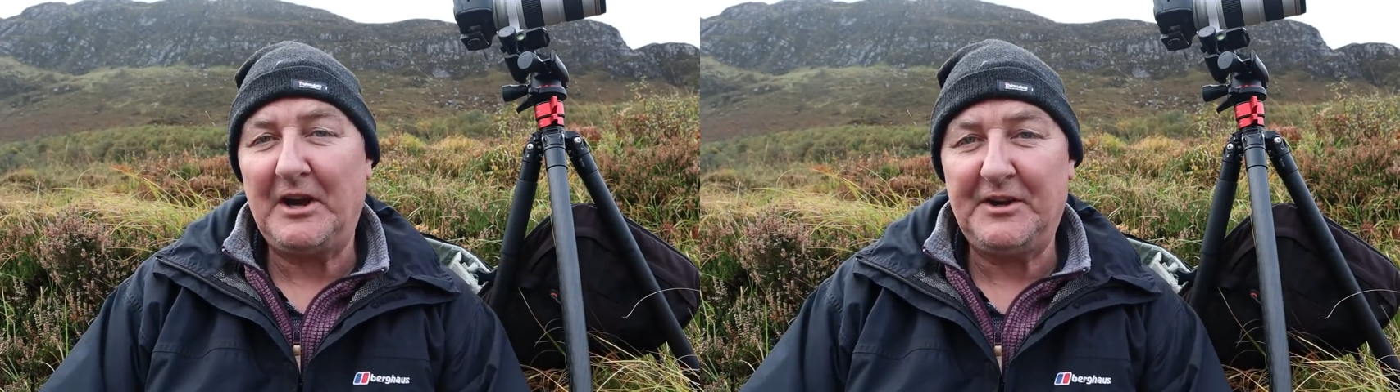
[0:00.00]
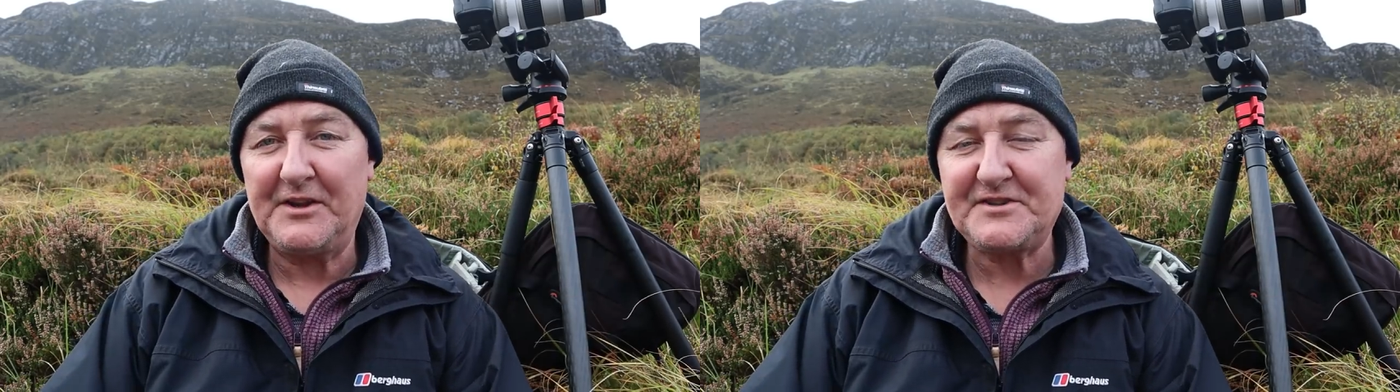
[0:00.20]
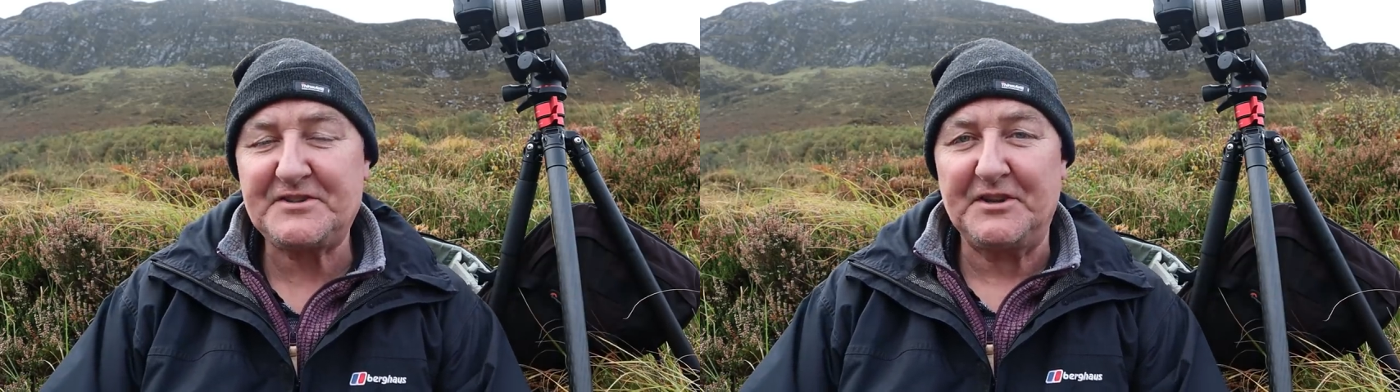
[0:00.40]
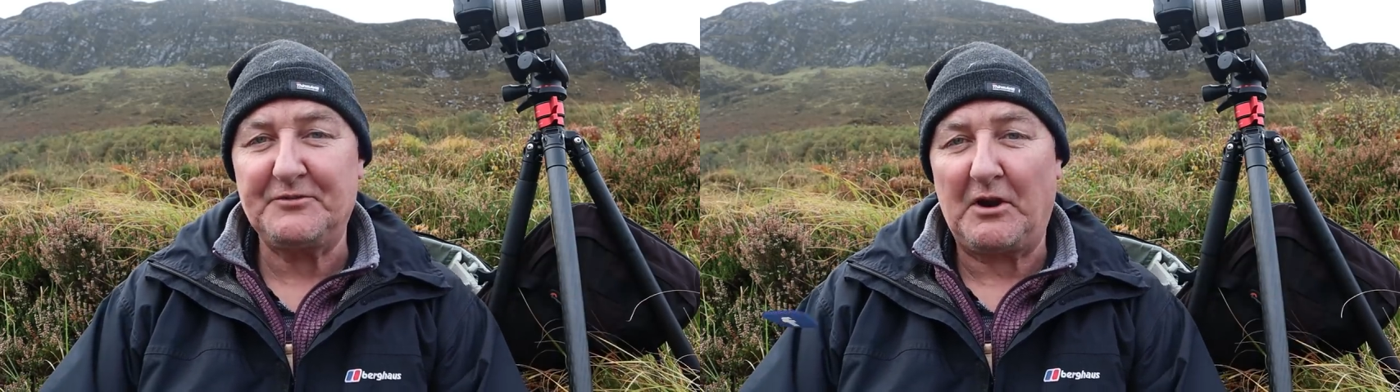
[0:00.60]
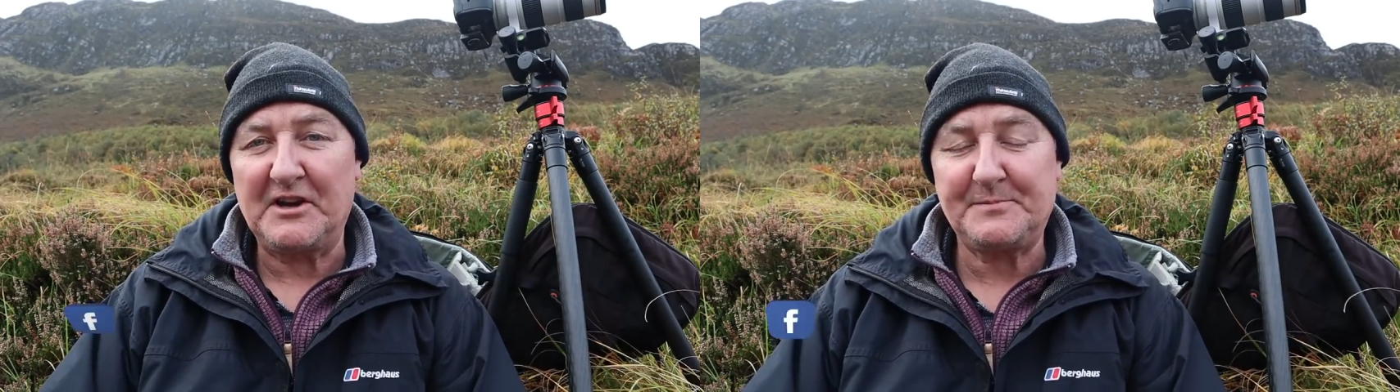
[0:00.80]
another
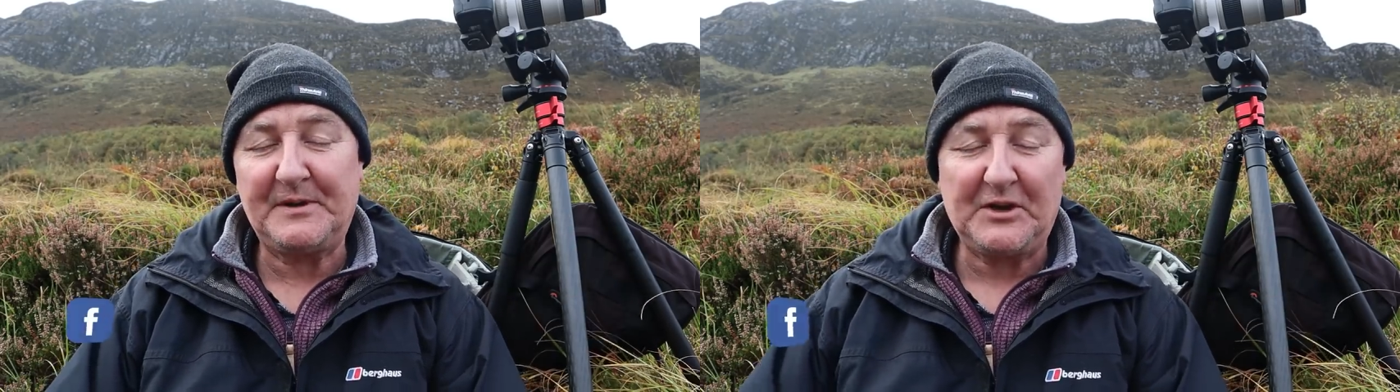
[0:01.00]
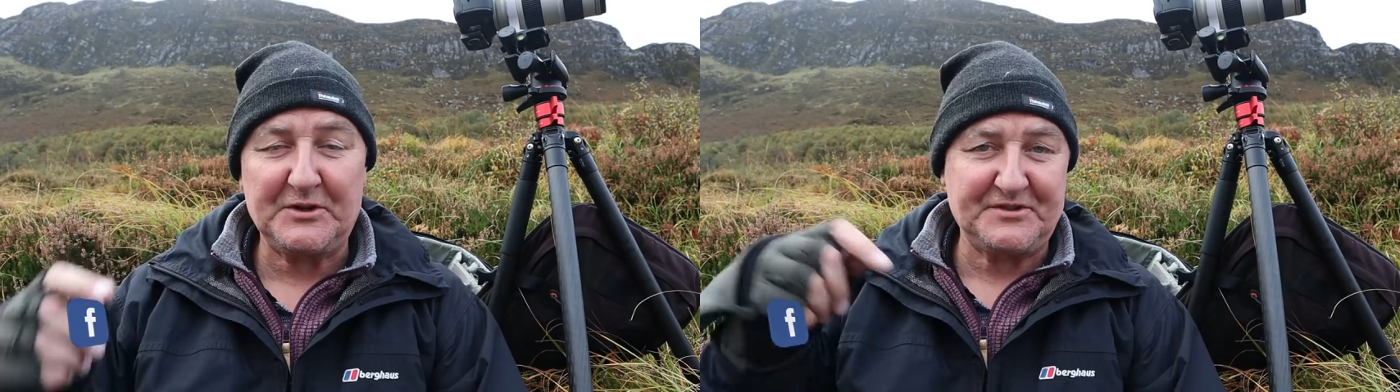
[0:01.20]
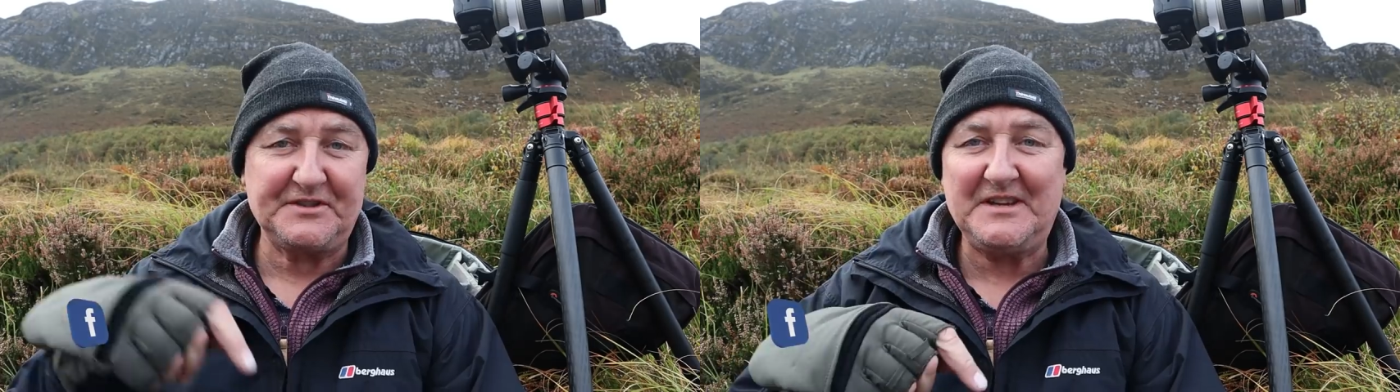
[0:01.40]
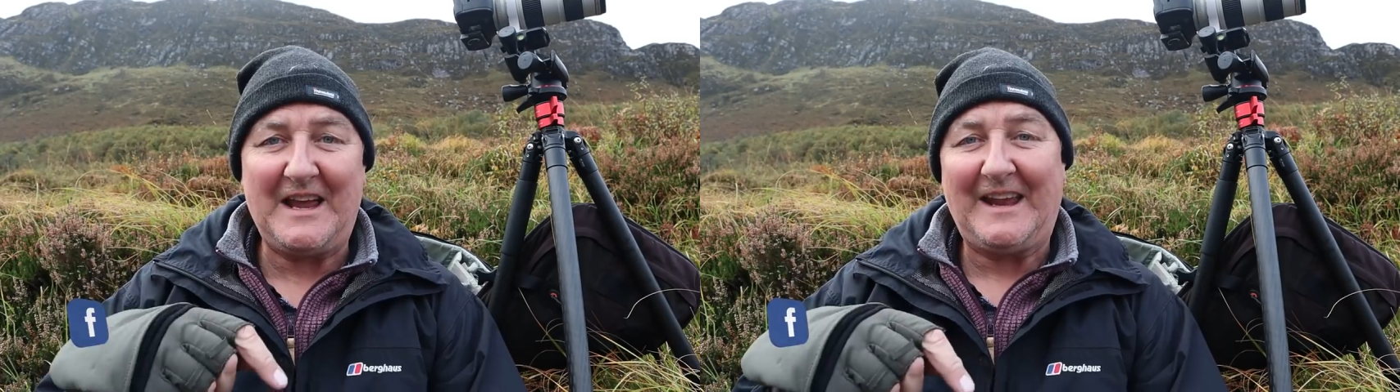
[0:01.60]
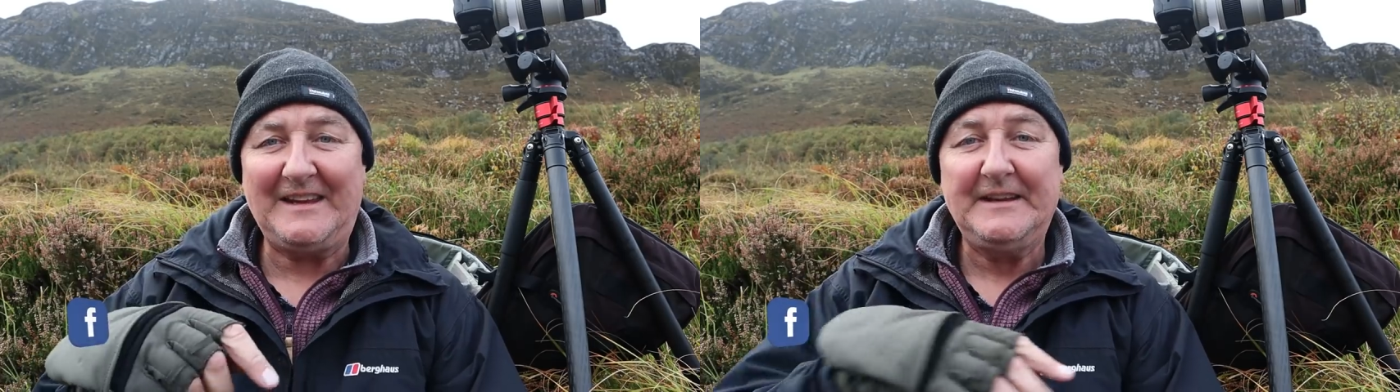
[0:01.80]
sunrise because
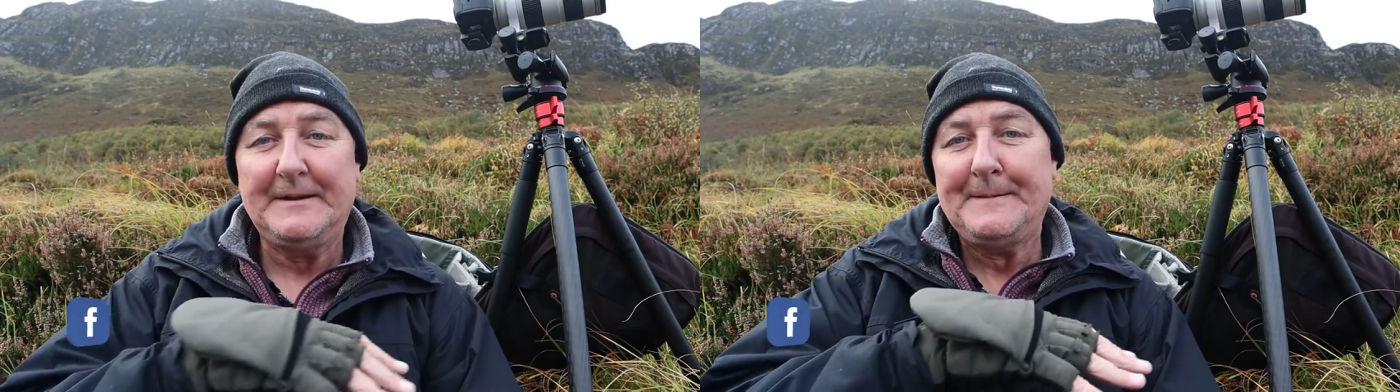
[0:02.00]
today